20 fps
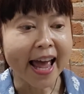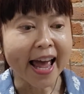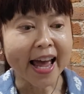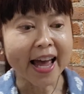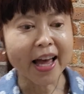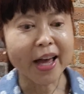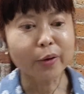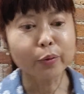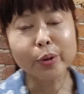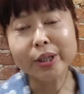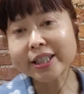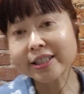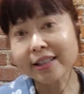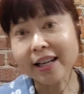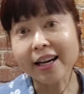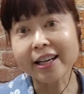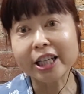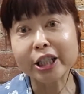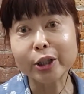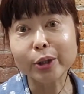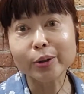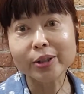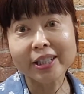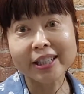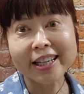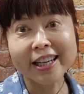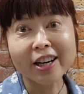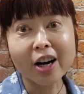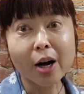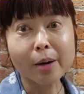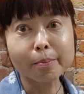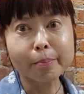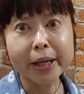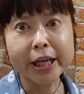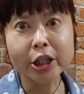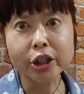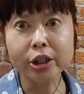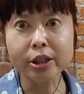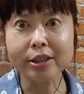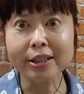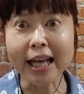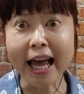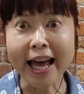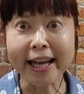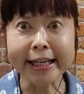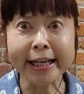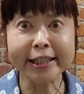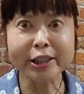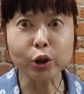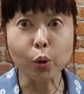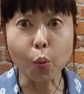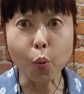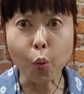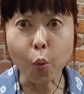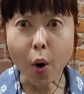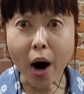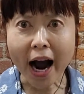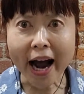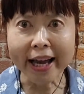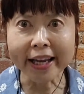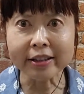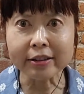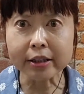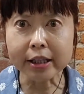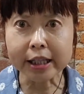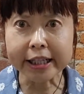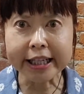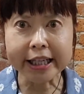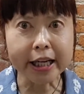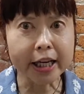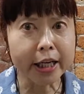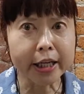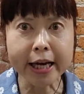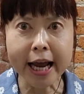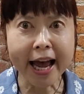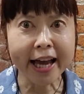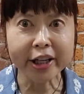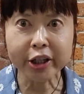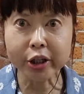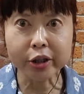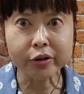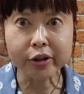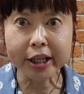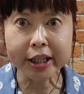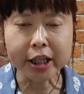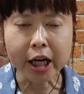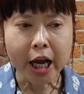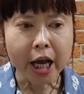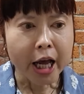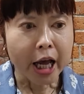and we started using it on patients, and it's wildly inaccurate.